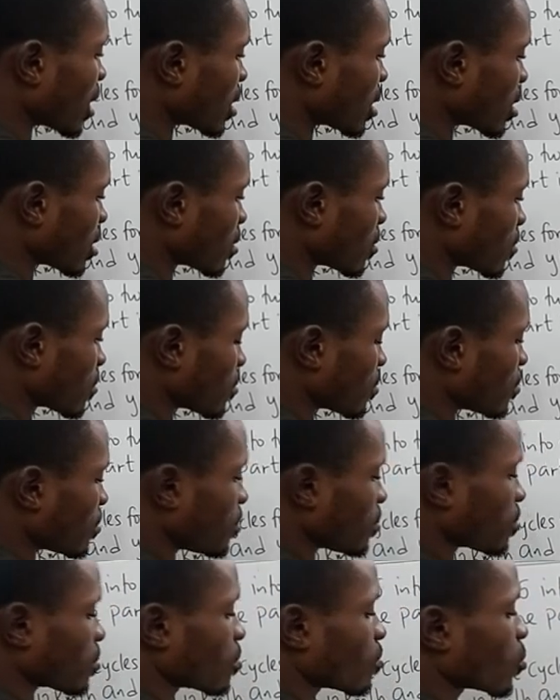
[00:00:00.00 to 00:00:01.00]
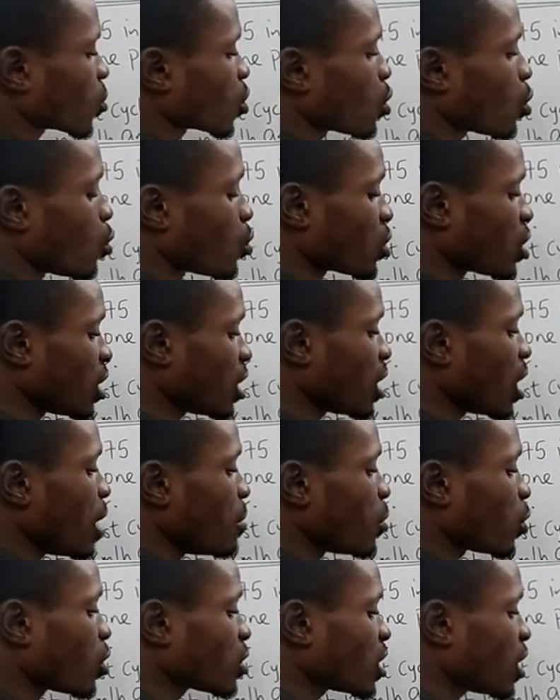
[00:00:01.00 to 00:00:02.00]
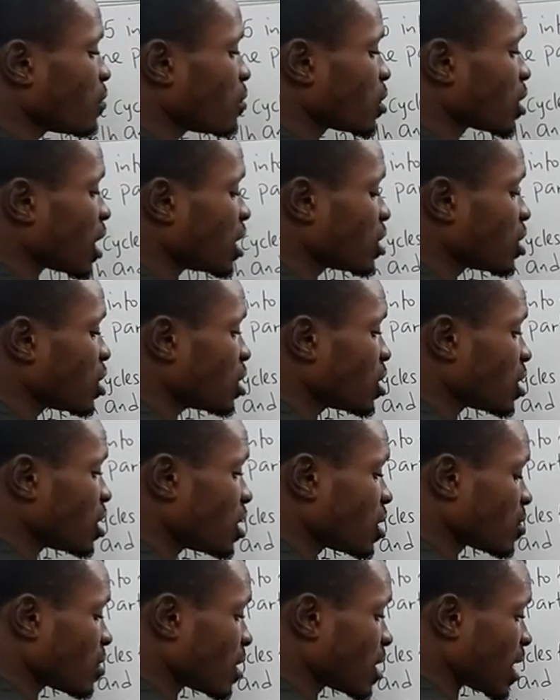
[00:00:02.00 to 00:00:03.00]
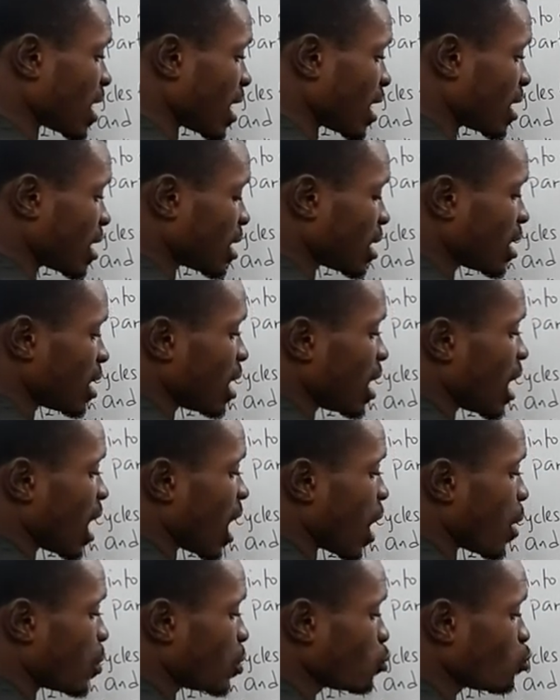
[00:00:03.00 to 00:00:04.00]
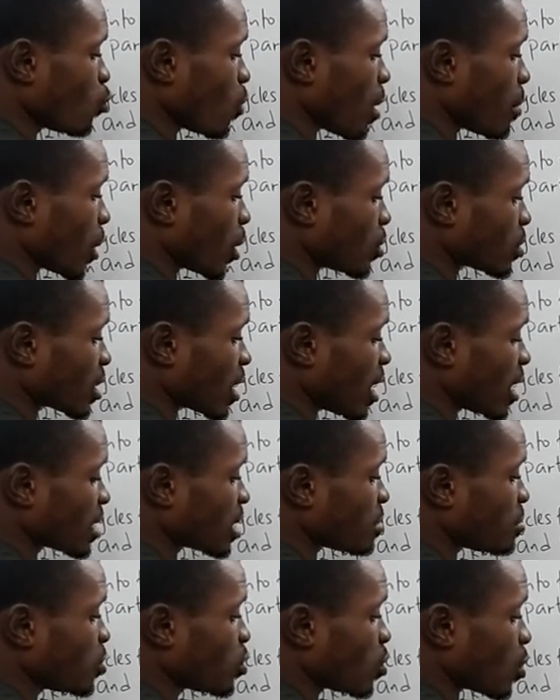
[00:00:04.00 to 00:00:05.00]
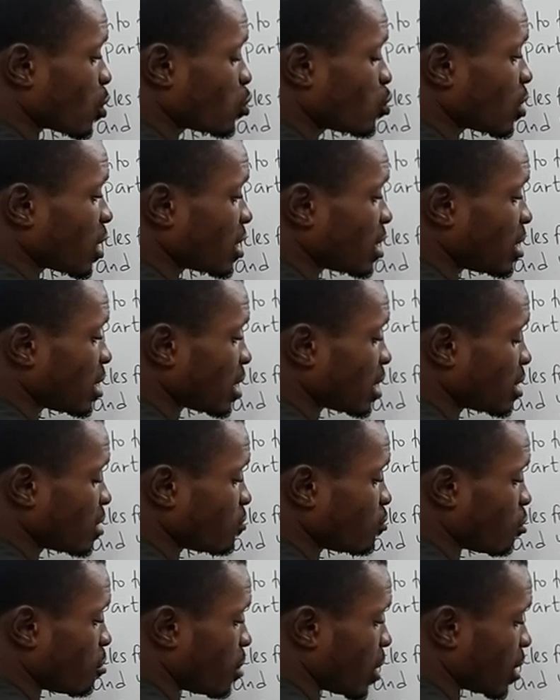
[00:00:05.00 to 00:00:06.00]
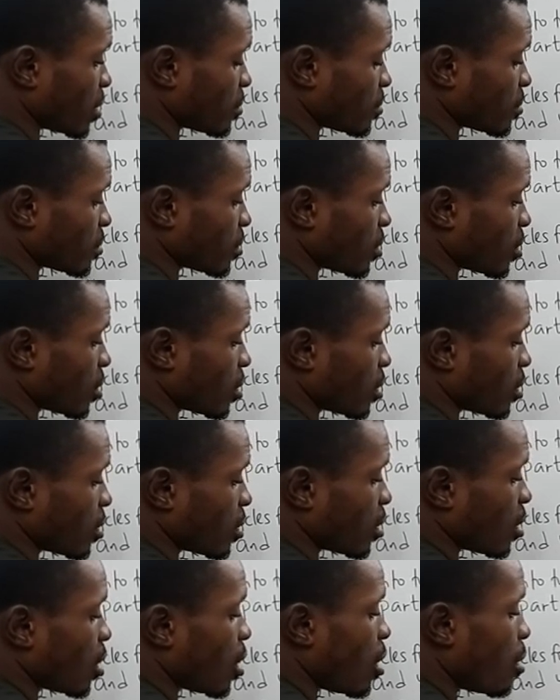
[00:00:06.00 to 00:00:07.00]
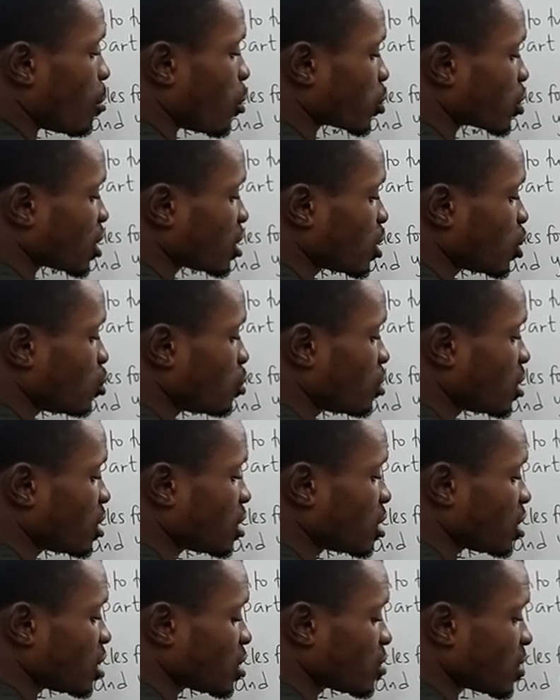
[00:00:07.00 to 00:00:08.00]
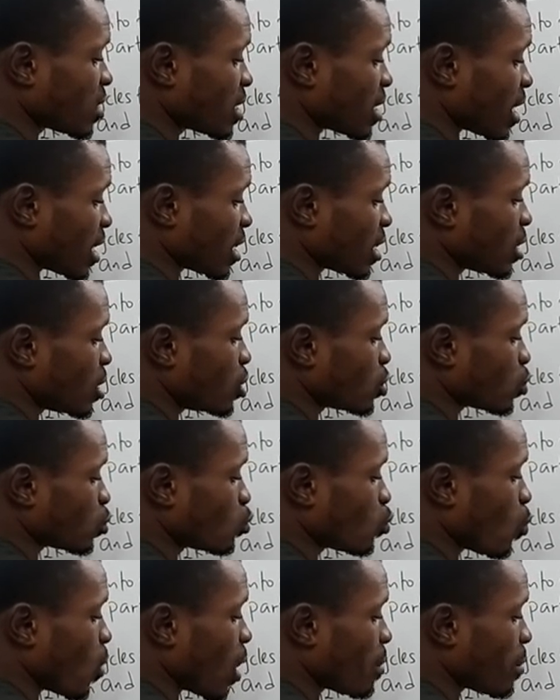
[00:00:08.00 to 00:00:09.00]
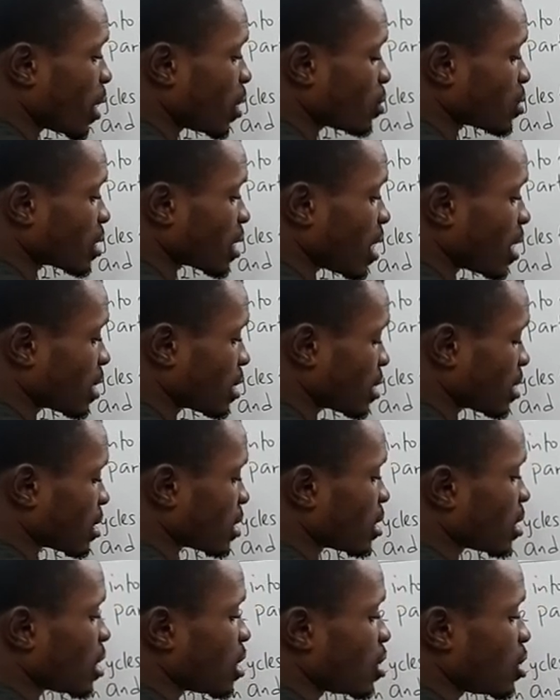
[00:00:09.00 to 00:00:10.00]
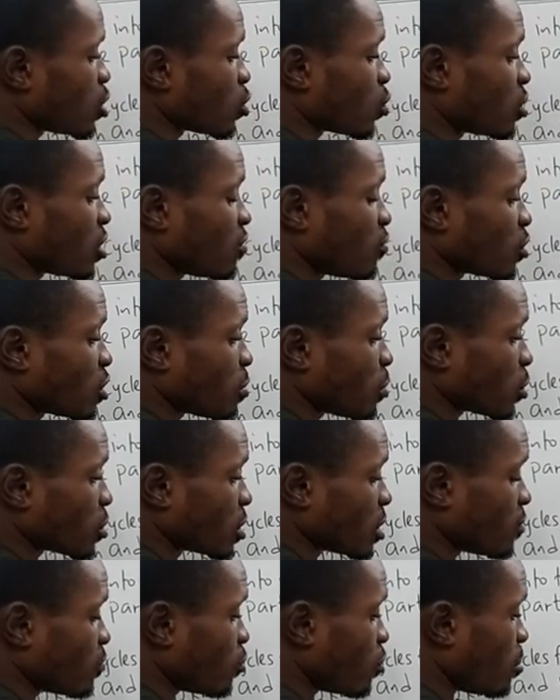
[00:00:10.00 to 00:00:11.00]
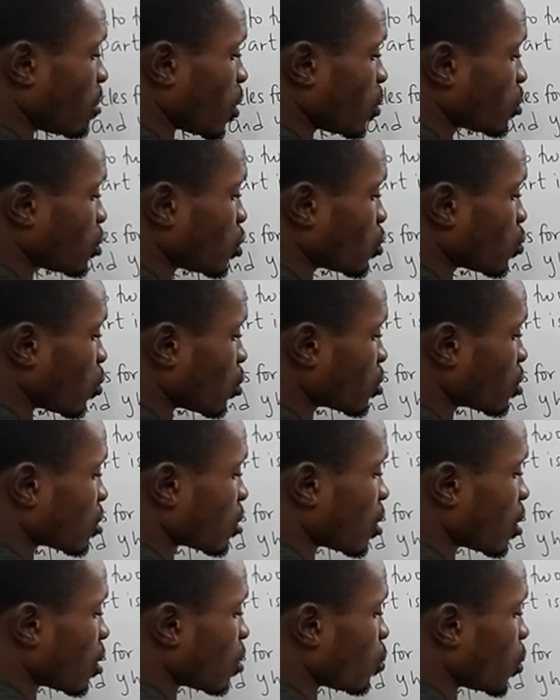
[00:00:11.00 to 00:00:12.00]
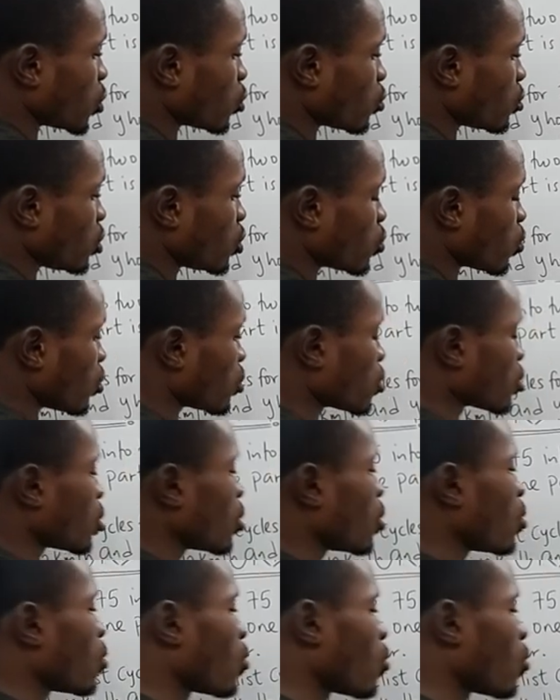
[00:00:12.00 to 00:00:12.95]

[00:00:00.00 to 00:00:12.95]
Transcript: X. Okay, because if the 10th digit is greater and we do Y minus X, it means we're going to get a negative number. But since the unit digit is greater, so do Y minus X, it's going to give us a positive number, which is what? We're told is what?